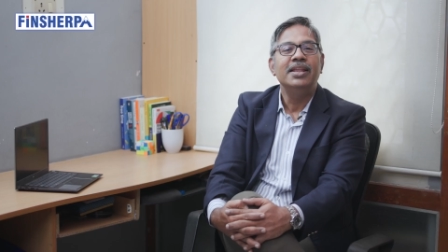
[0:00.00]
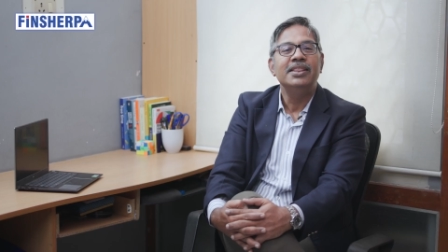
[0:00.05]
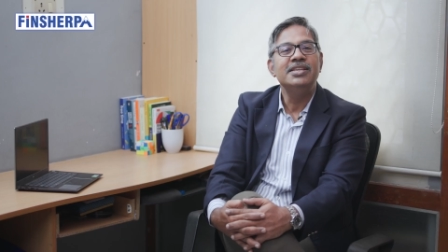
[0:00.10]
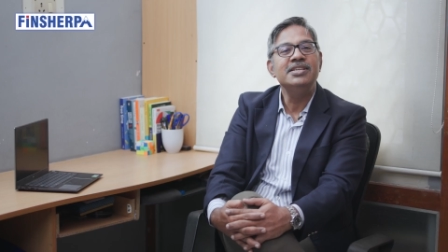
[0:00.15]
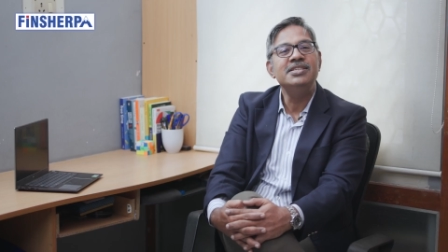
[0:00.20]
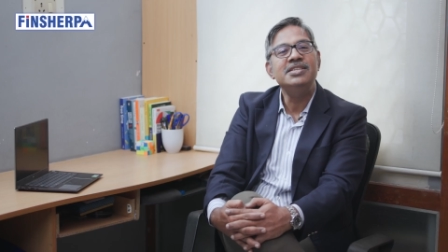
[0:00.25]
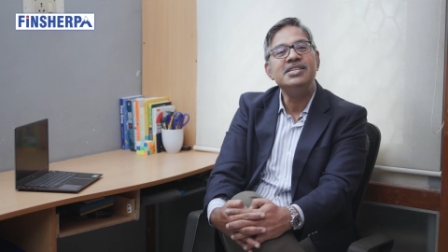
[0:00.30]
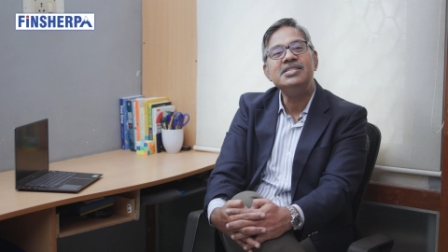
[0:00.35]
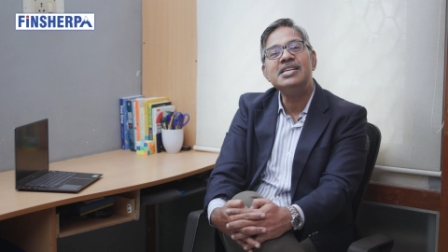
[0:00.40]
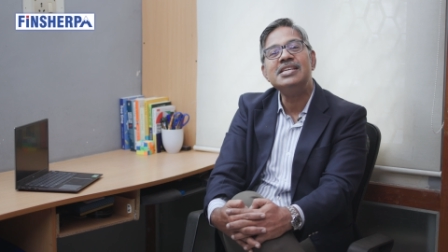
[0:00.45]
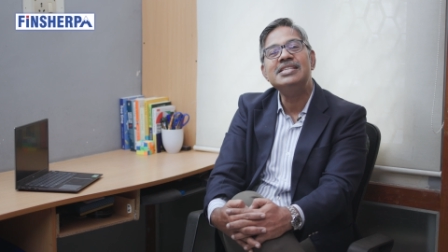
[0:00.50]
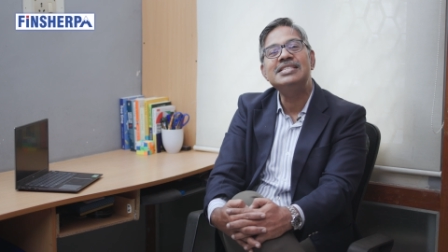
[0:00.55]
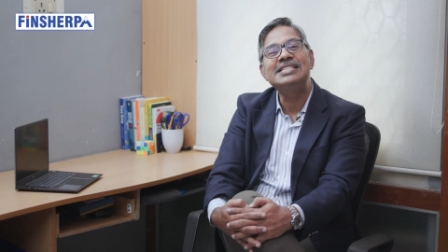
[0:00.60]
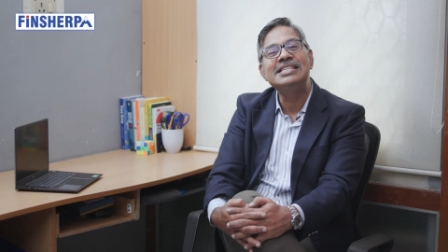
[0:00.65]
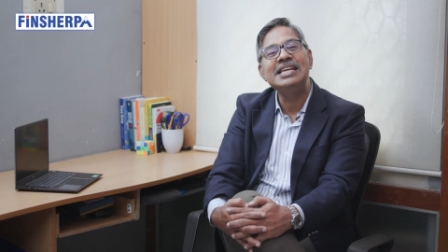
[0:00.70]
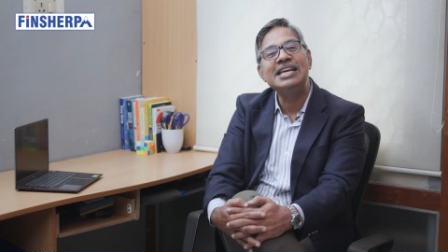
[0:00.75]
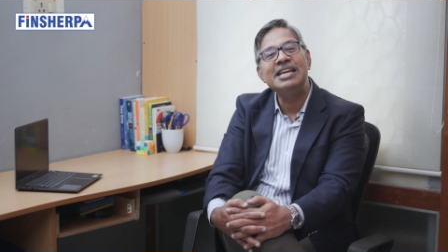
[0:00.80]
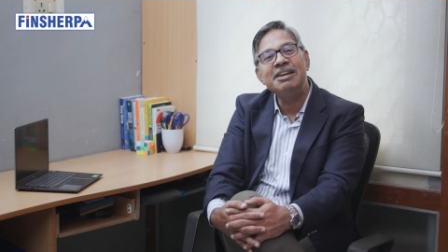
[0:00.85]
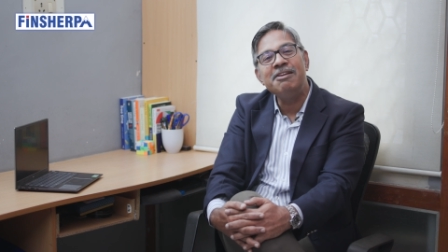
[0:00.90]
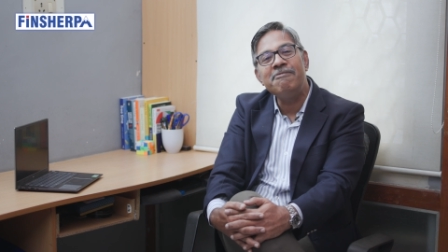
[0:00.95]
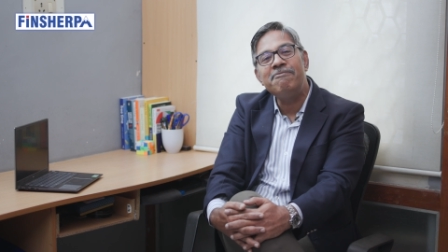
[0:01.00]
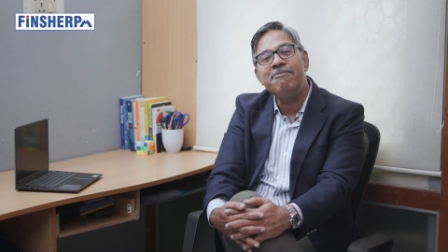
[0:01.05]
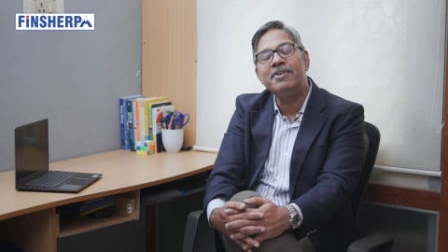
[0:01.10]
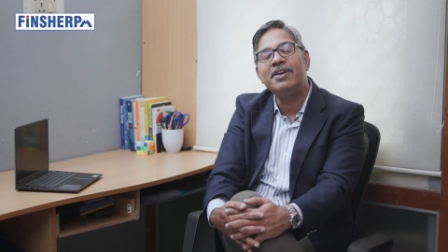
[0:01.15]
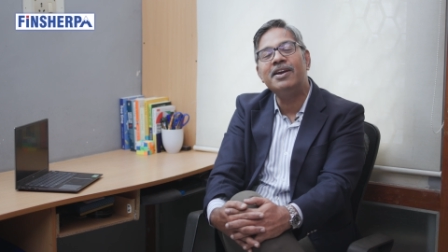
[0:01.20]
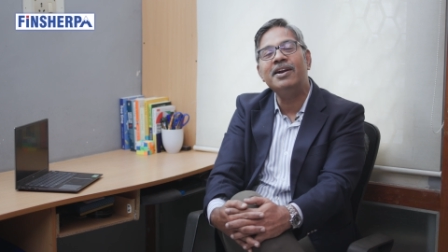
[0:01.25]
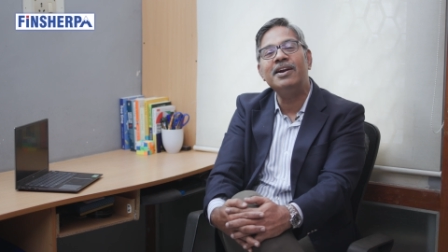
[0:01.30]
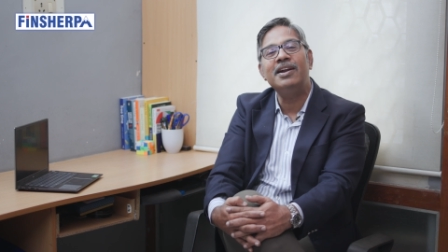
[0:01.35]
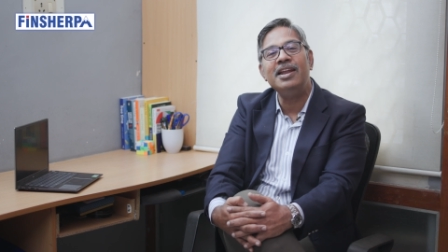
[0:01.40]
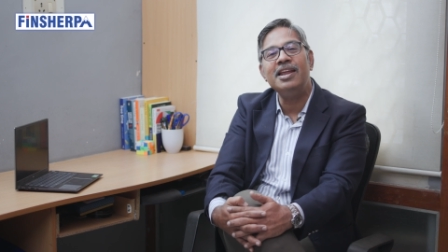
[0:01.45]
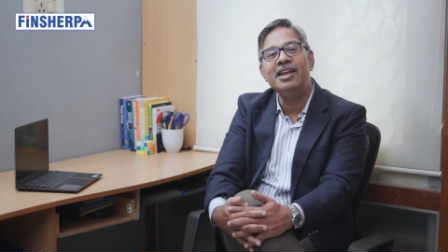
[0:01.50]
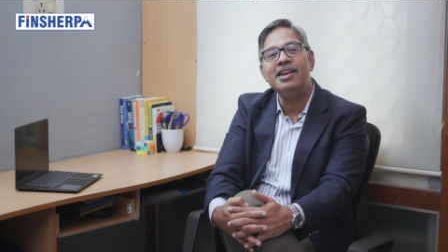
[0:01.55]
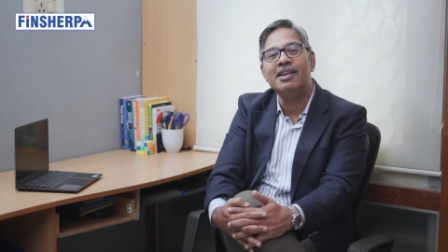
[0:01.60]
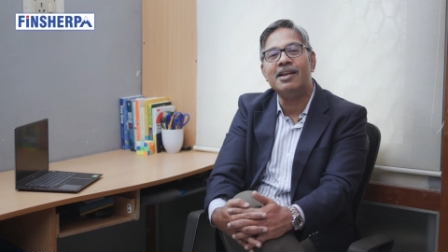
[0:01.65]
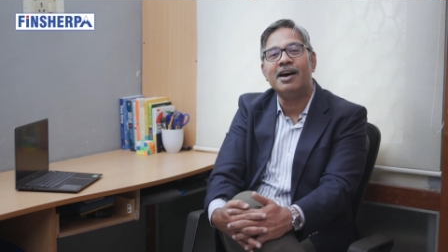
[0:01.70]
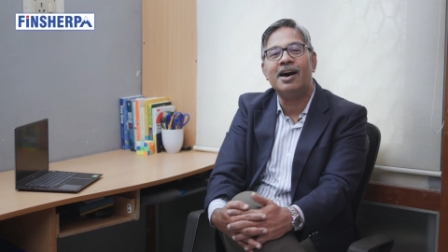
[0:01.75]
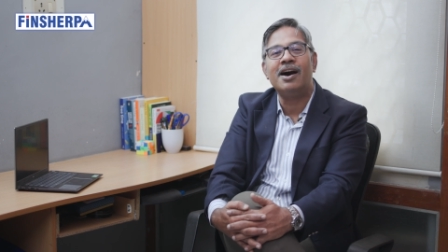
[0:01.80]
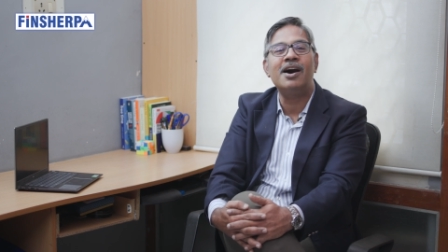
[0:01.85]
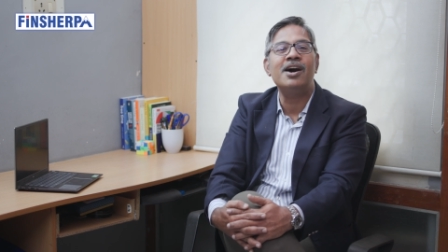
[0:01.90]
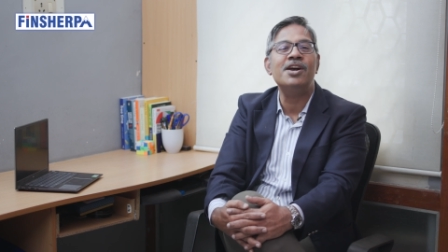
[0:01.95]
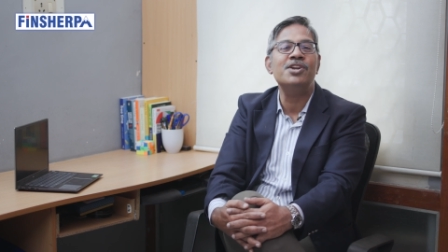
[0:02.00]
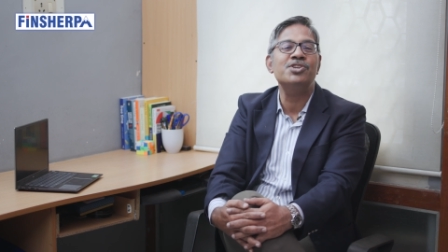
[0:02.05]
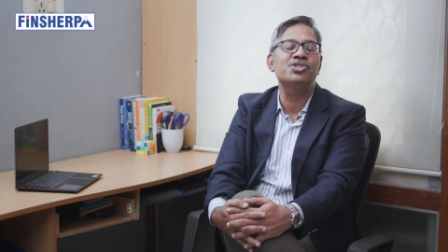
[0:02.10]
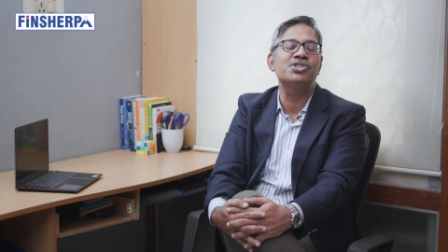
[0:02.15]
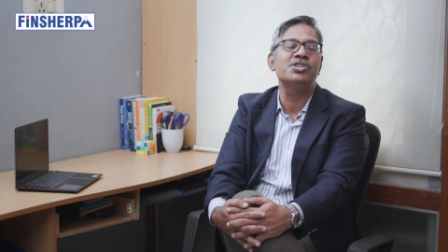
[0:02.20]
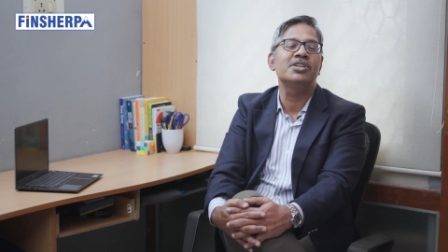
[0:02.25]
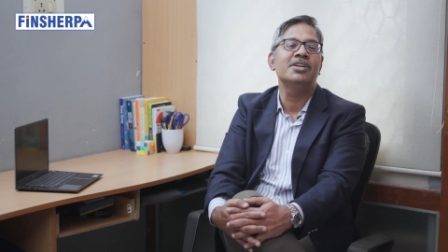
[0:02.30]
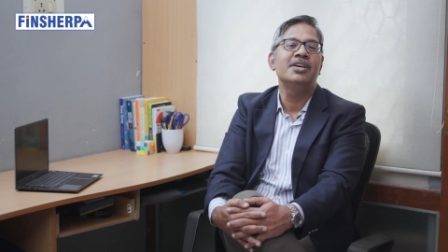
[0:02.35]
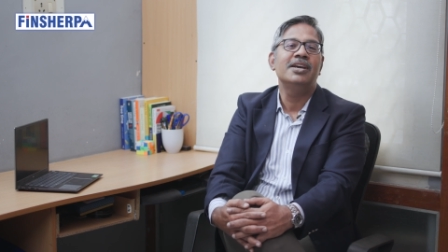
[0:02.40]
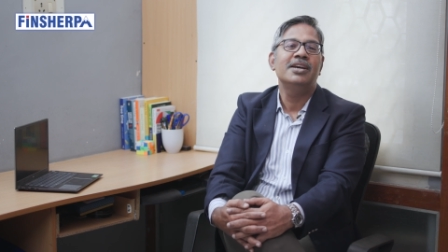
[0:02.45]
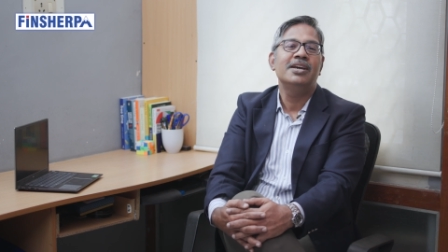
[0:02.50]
This is a significantly large